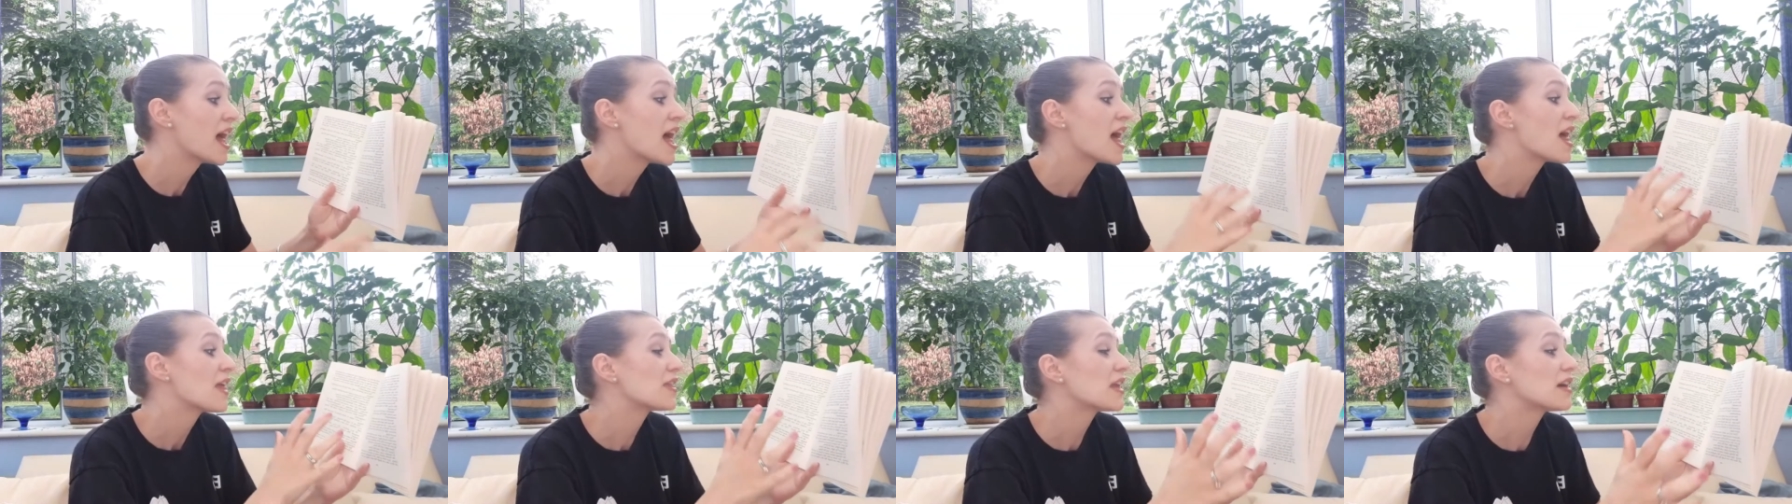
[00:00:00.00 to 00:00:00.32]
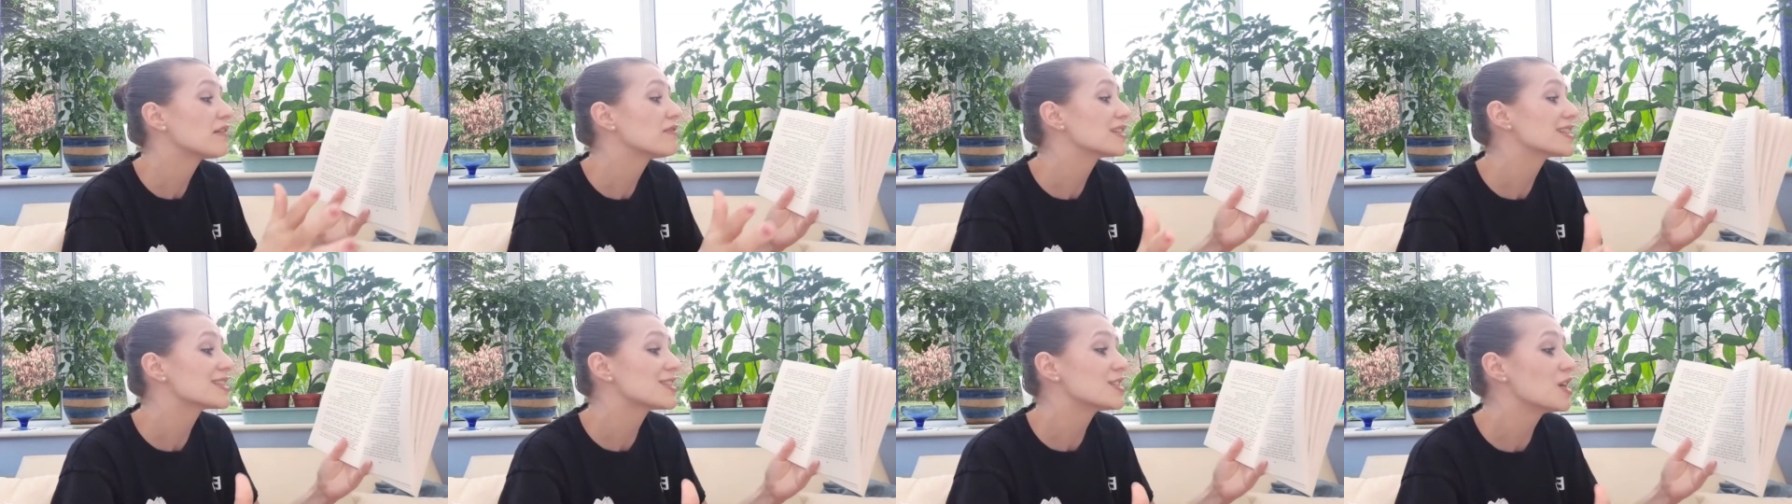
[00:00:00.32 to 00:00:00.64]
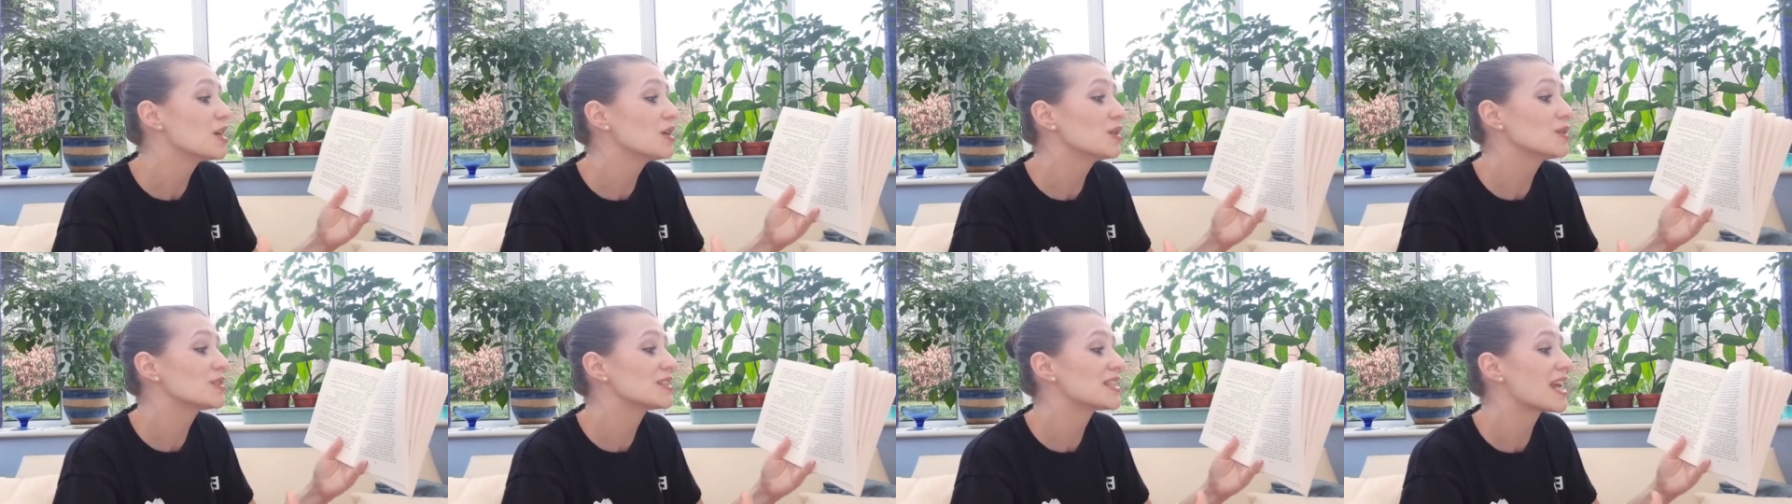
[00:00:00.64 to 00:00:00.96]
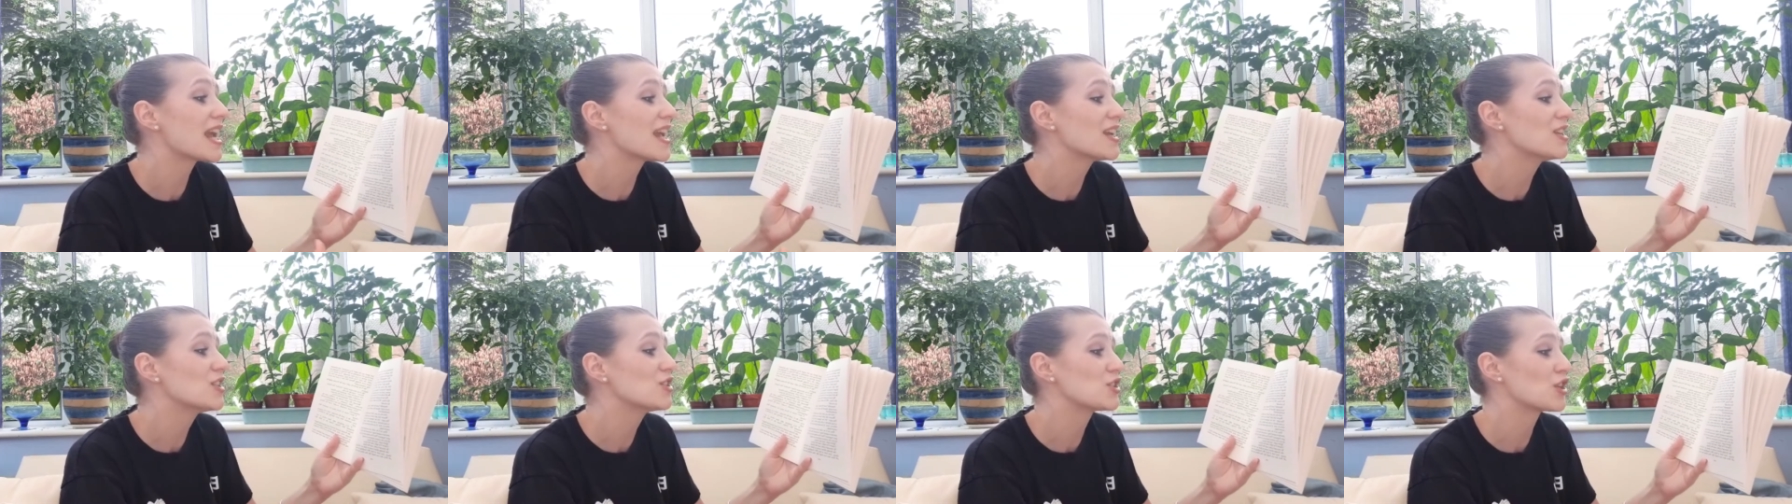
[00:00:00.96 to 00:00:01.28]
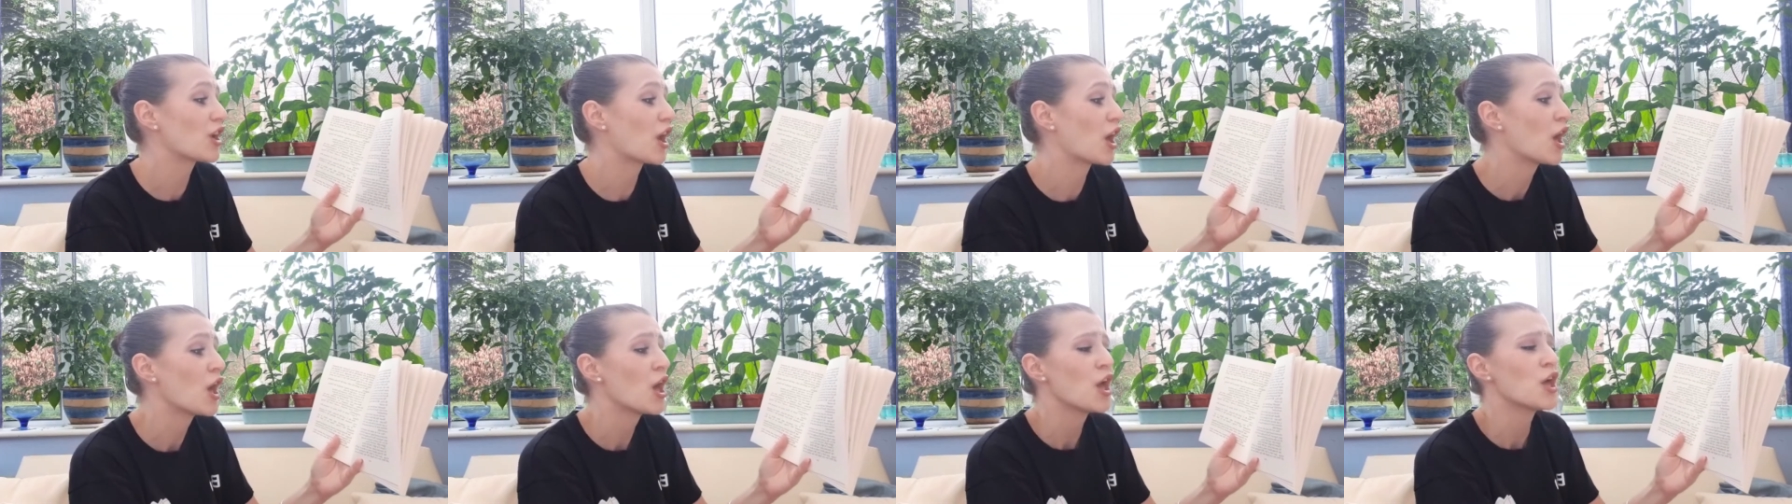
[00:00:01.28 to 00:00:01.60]
There is no
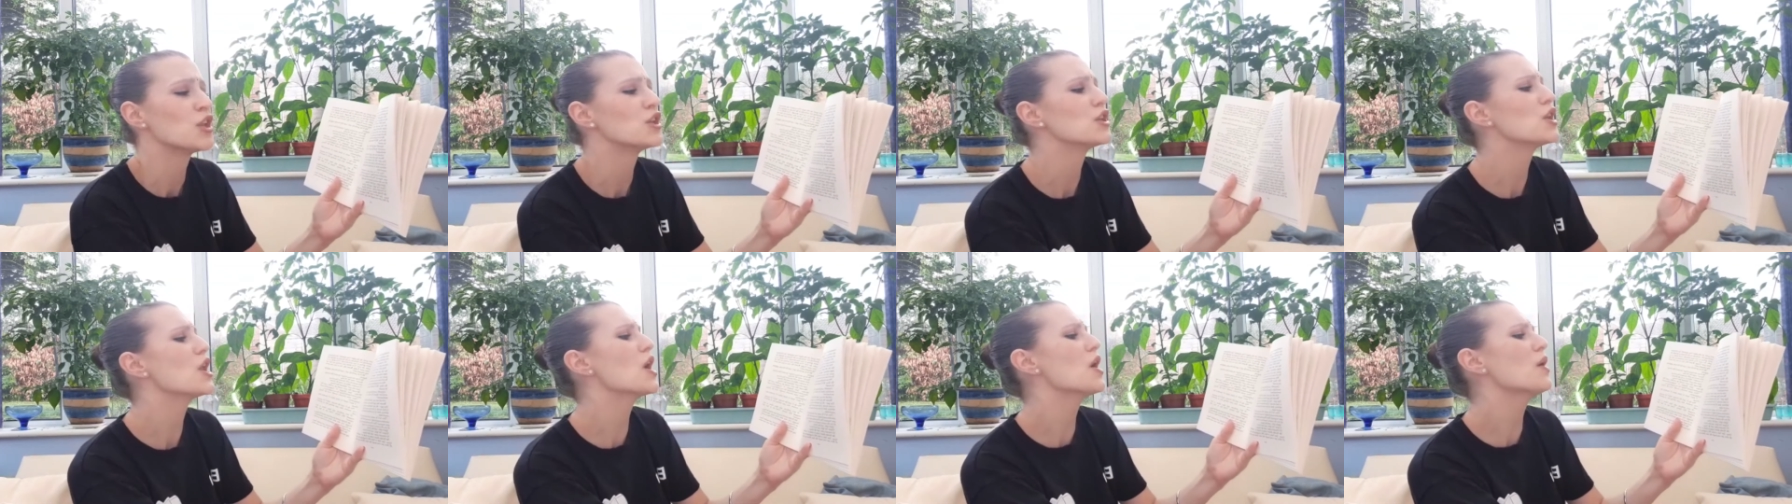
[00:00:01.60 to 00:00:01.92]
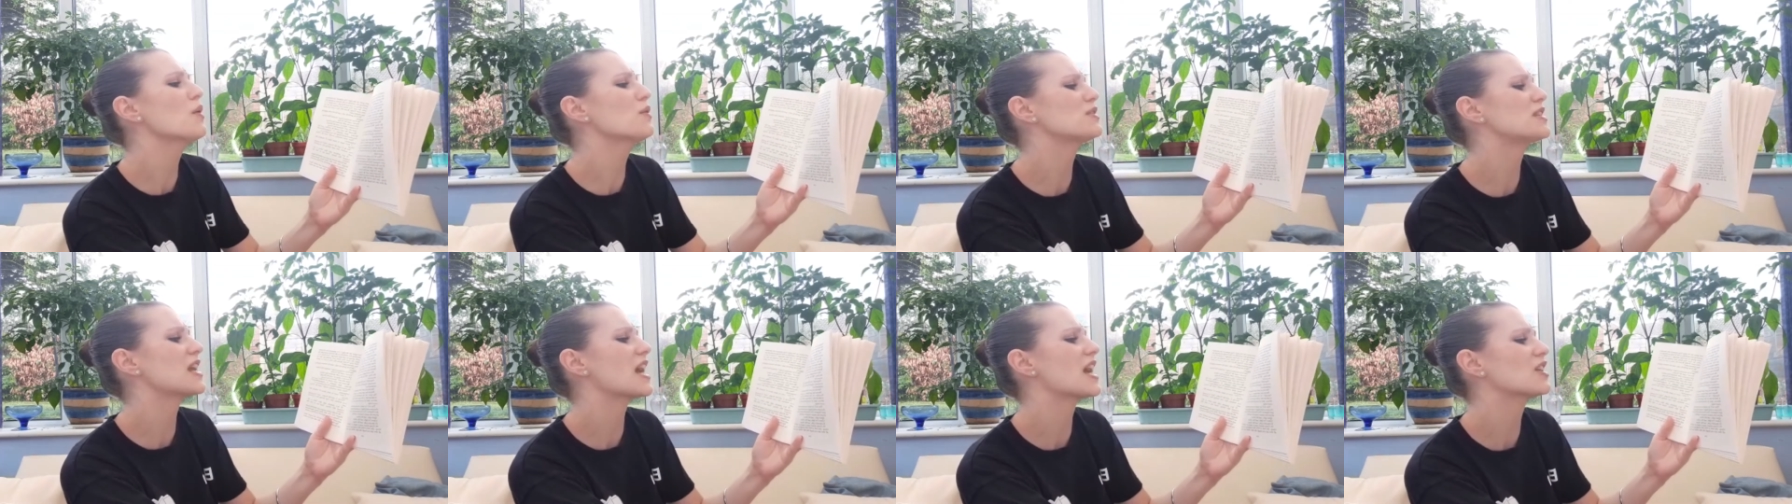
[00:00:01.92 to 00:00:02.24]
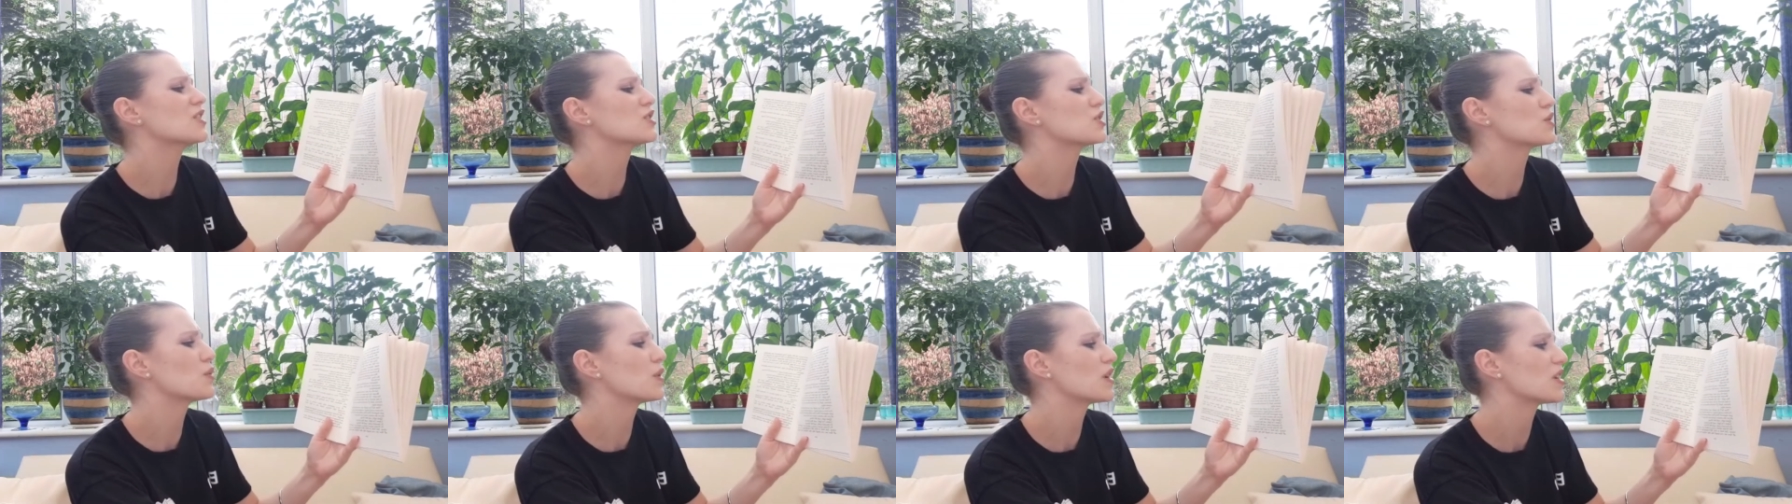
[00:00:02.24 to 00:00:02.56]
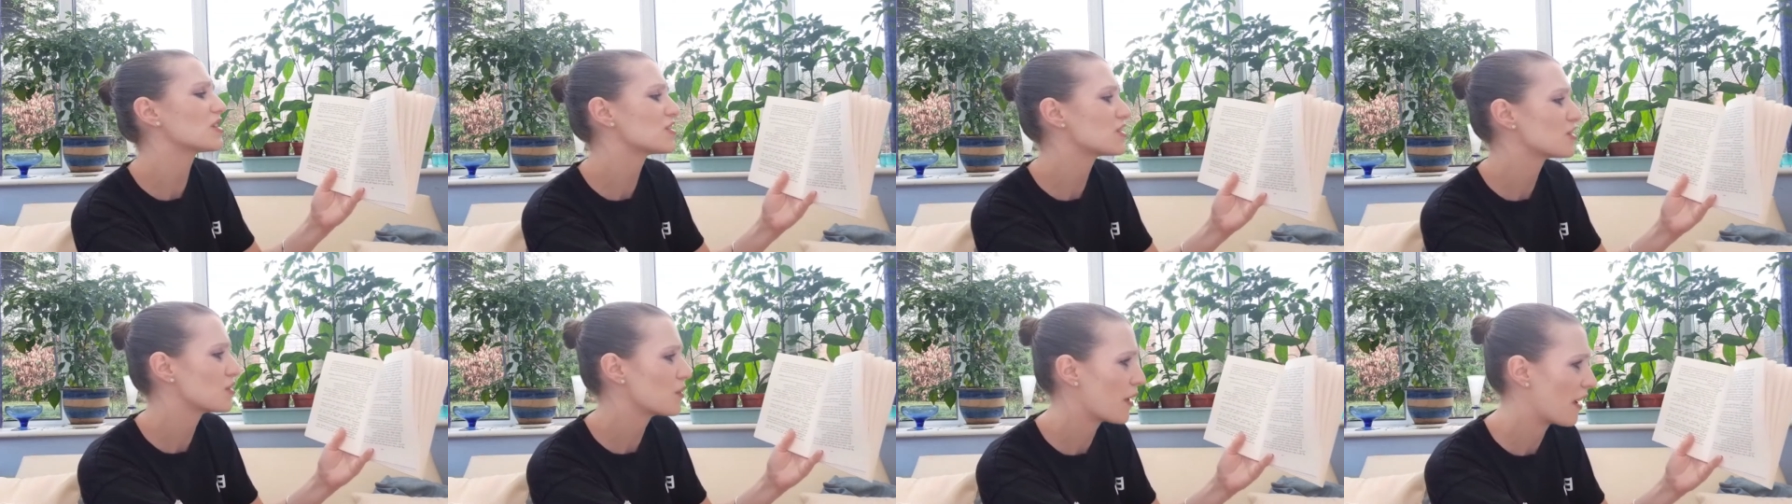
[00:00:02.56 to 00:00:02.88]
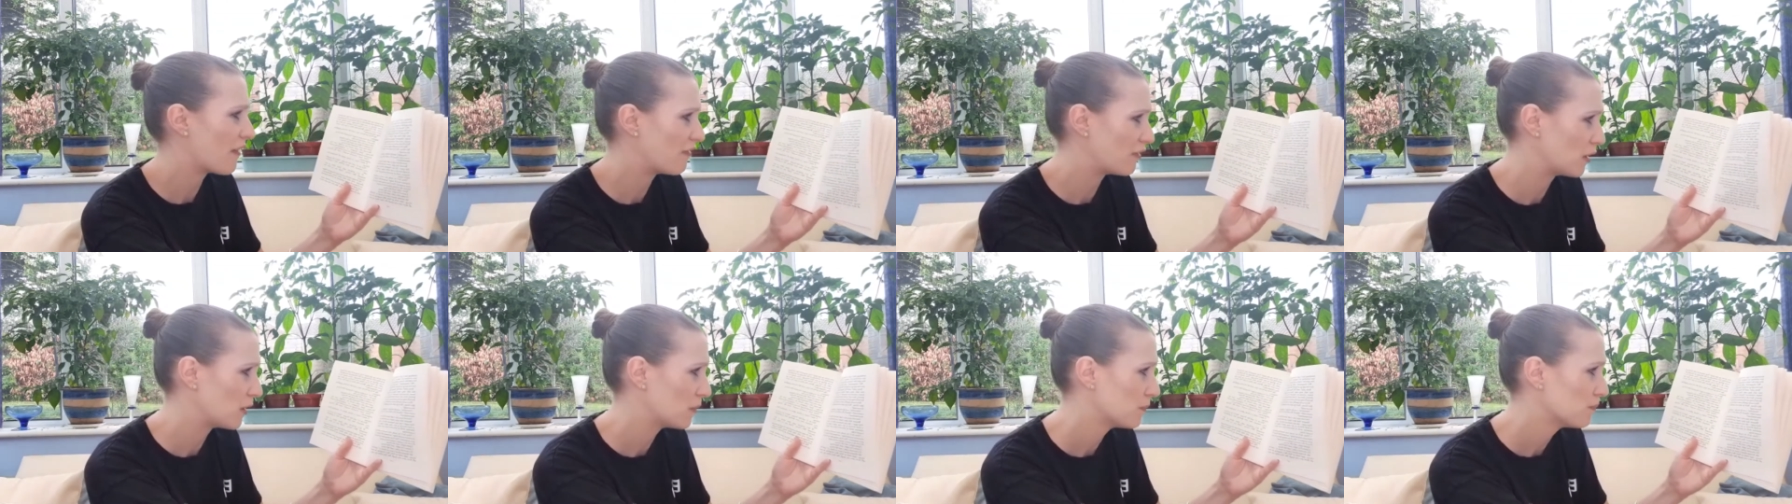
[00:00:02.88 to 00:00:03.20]
danger
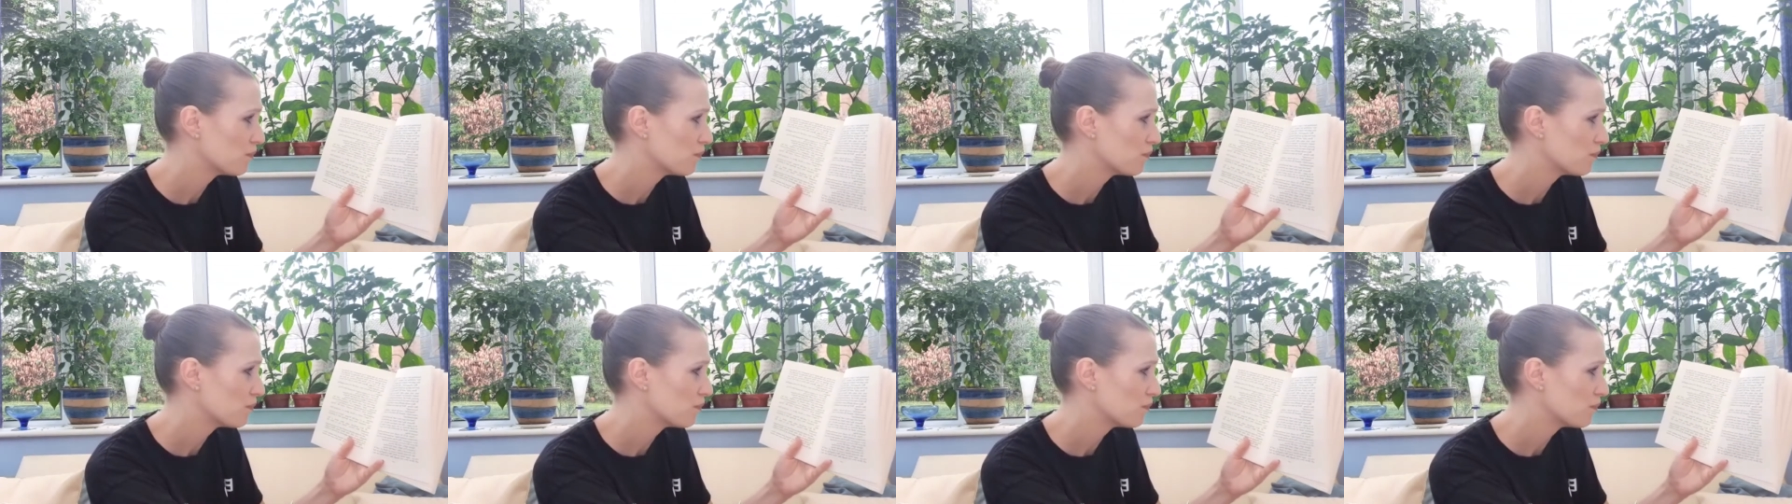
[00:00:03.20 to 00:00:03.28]
whatsoever.